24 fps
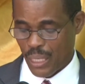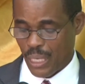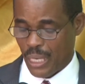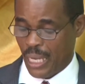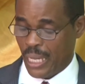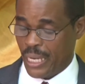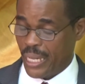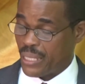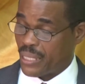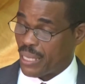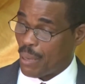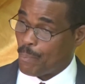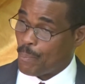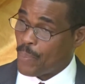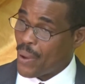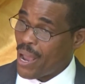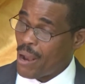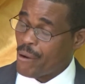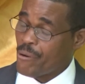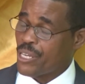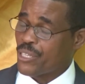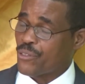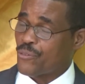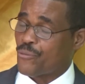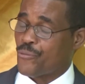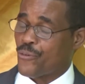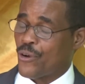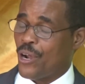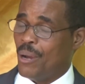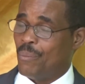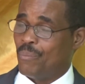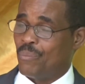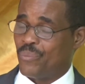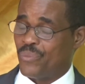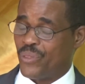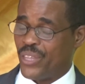It is apparent
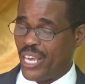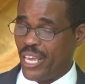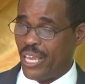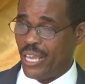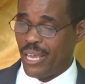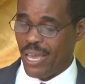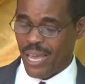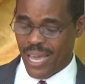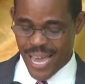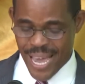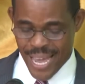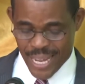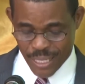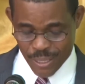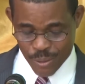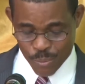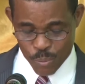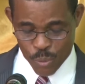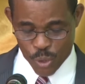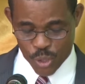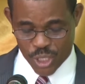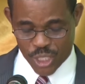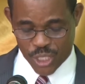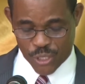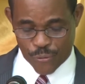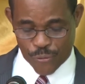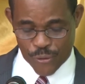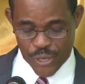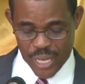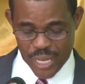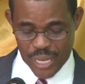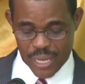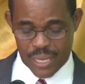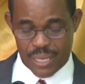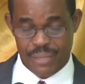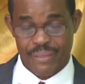from the
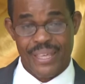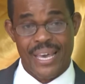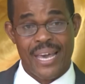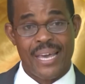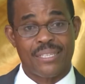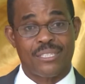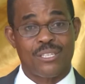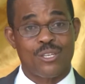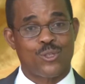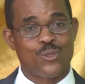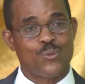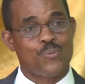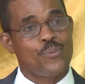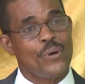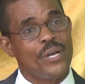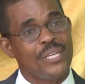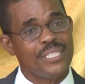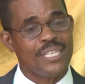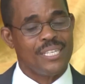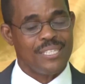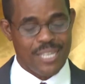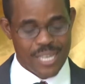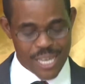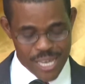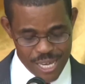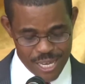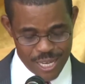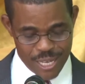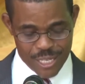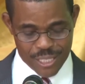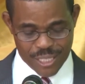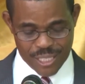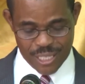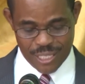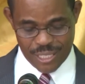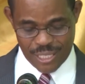atmosphere that is present here
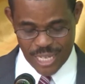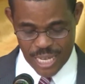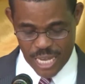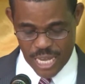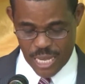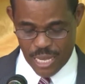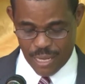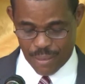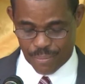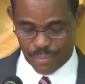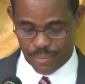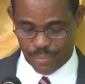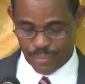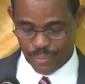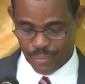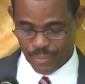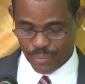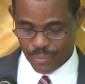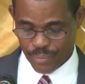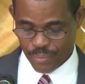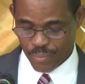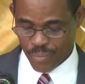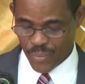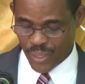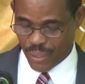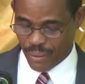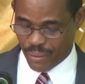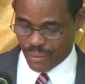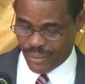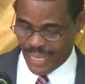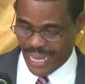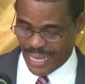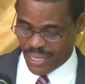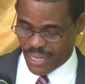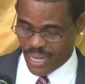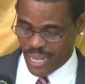today
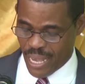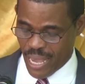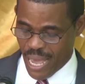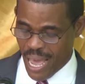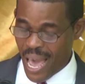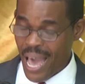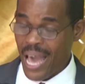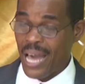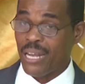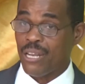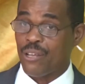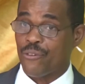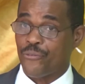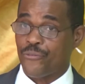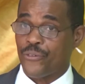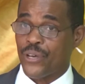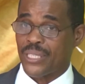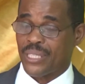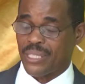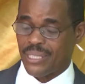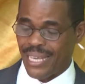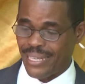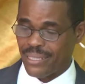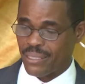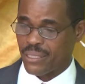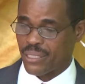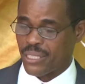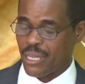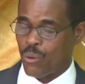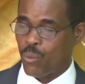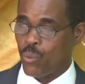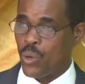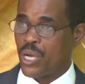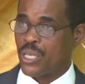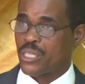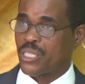that the Alpha Center
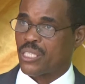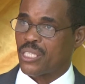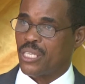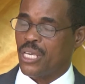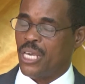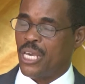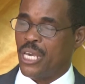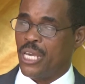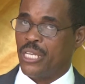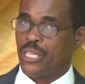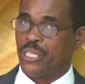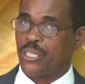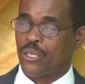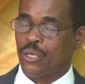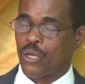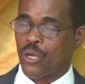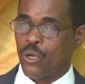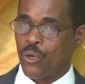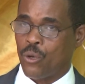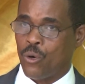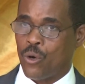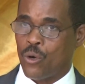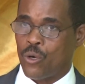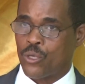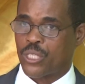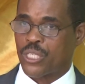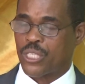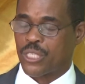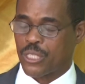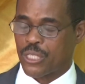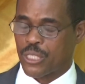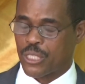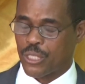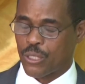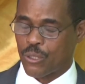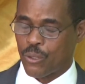works in
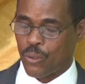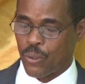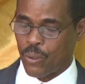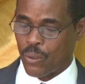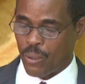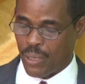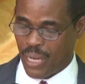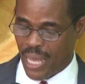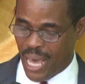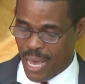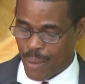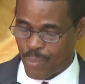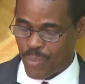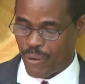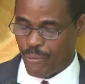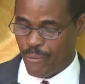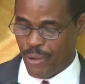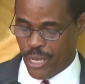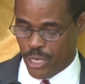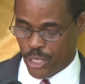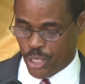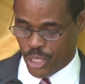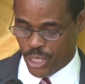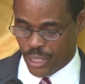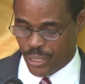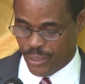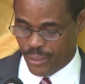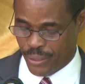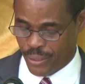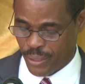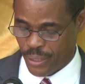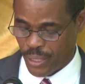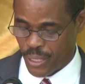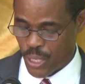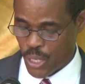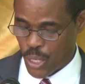close
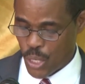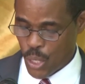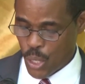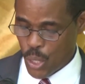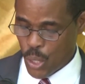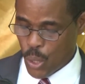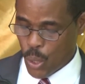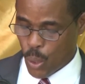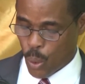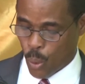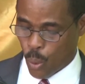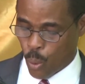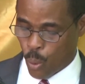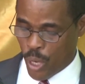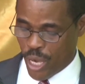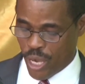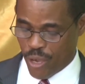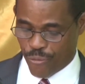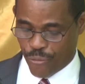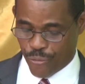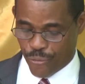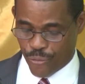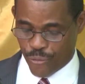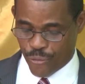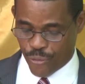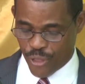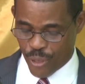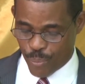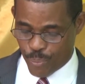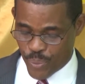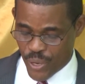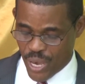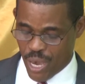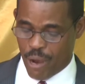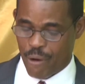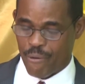collaboration with the
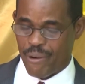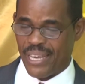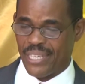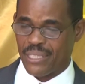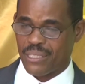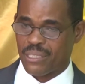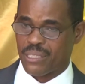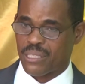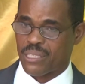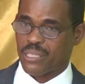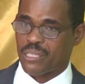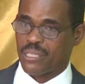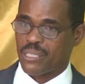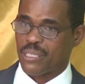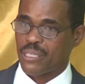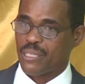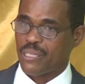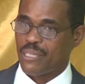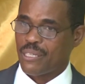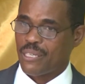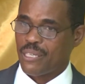parents,